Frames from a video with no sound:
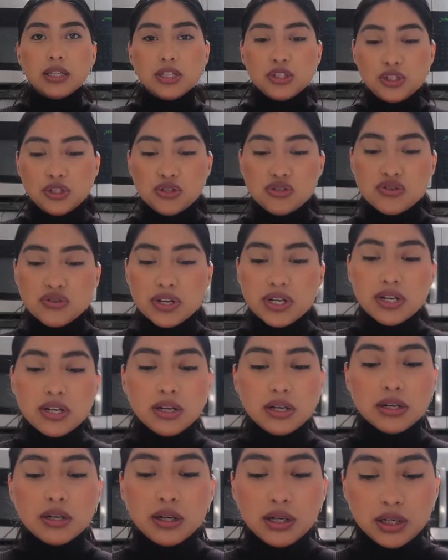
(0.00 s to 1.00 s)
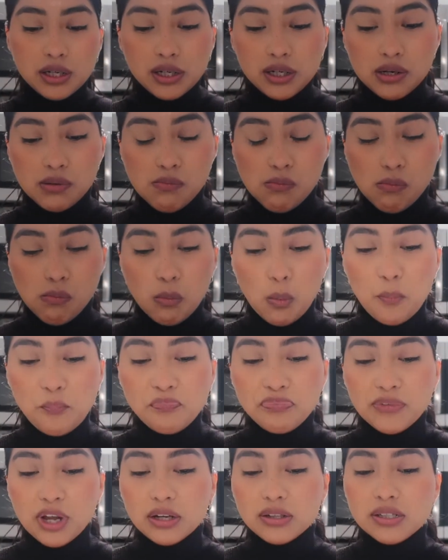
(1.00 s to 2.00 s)
then to drink,
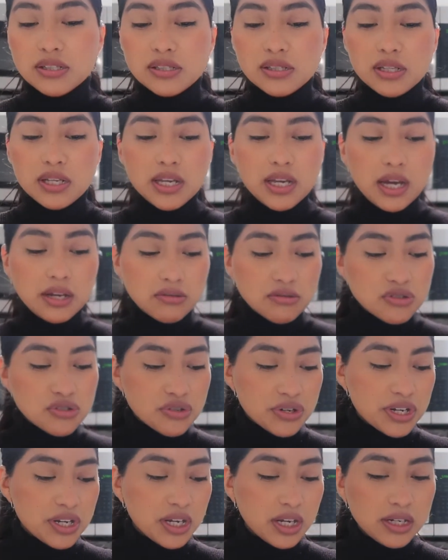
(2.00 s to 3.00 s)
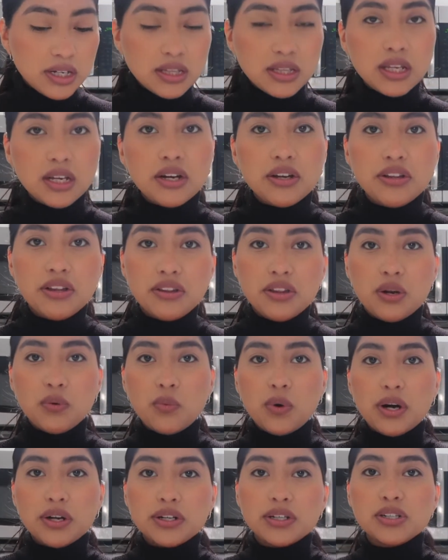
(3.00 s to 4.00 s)
honestly, I don't drink anything other than
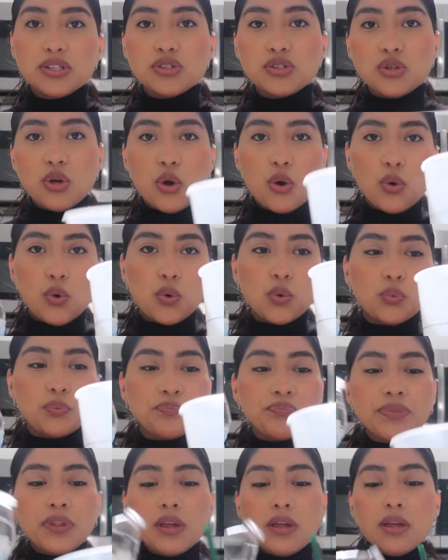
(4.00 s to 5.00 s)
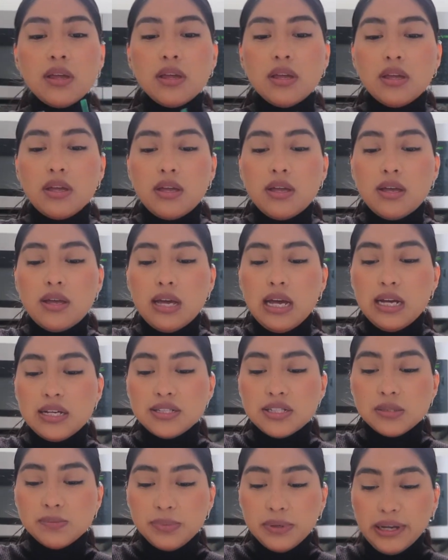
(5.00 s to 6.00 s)
water, so I
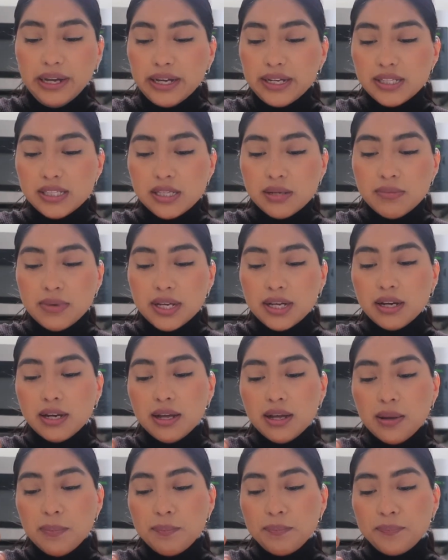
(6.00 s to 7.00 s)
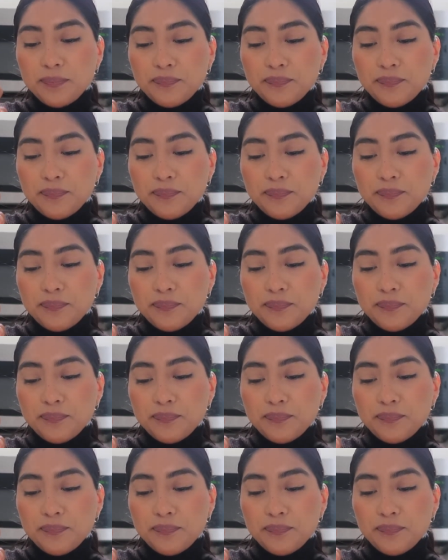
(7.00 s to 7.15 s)
just put ice in my cup.